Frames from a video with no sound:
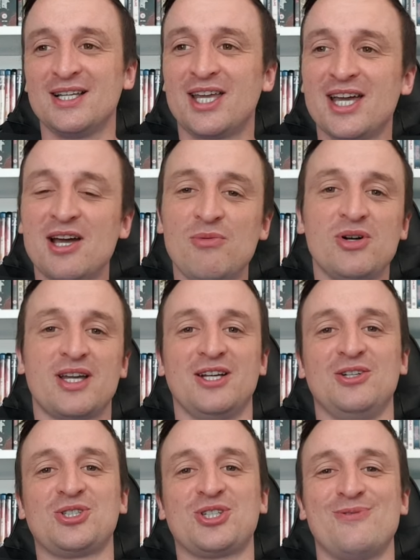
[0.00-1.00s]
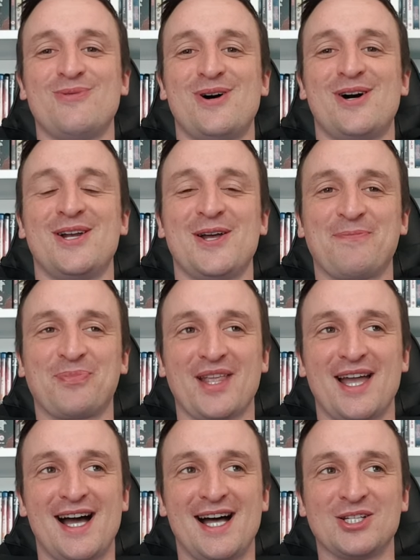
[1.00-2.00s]
Kurt will kill someone,
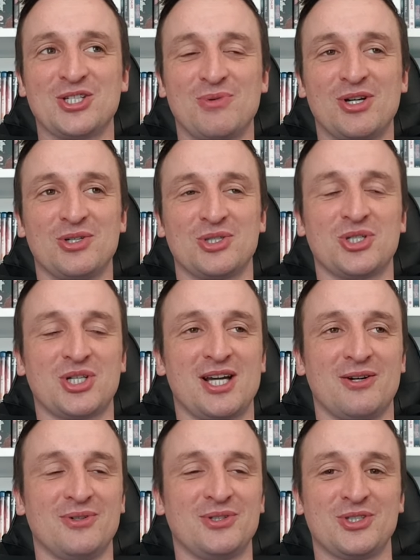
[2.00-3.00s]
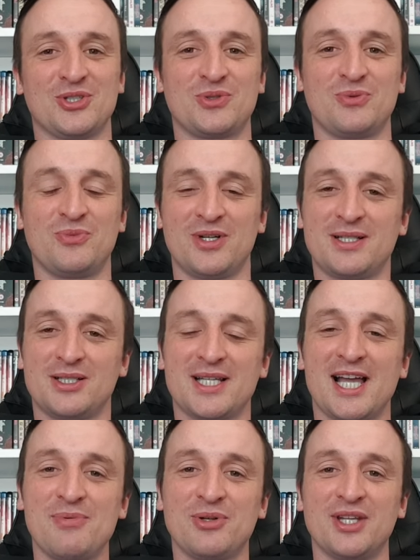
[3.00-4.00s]
and someone will just, just
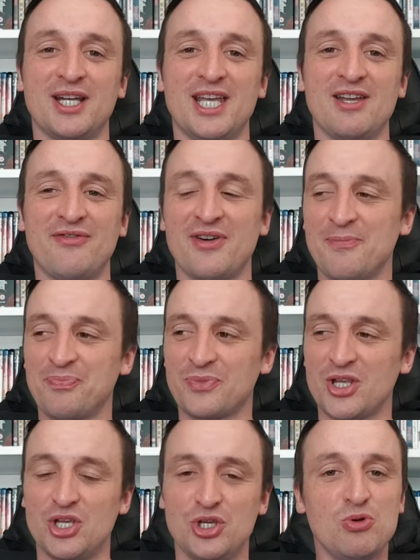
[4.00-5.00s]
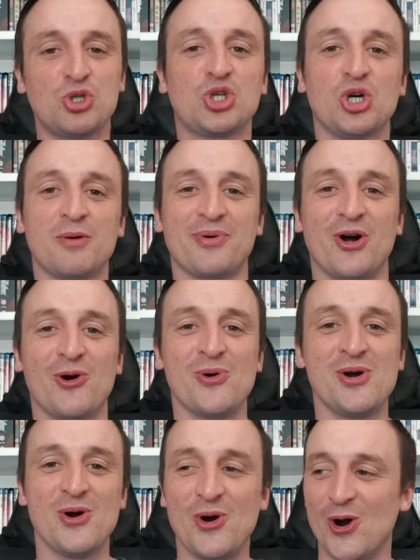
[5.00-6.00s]
type underneath, "You suck,
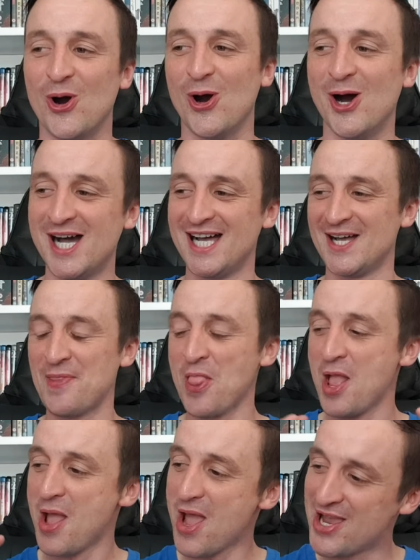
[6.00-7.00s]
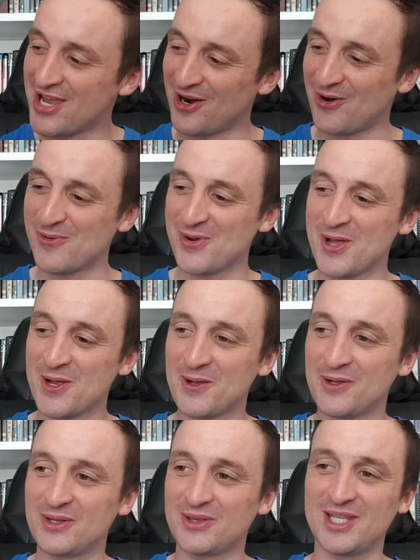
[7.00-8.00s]
bro," or, you know,
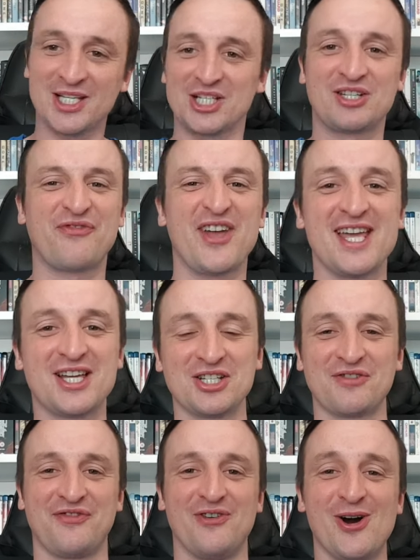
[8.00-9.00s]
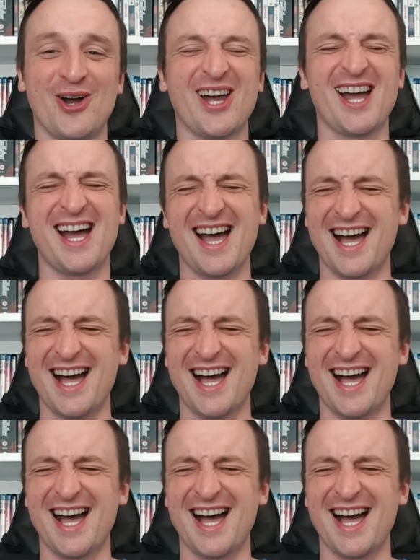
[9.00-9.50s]
"This is fake as fuck."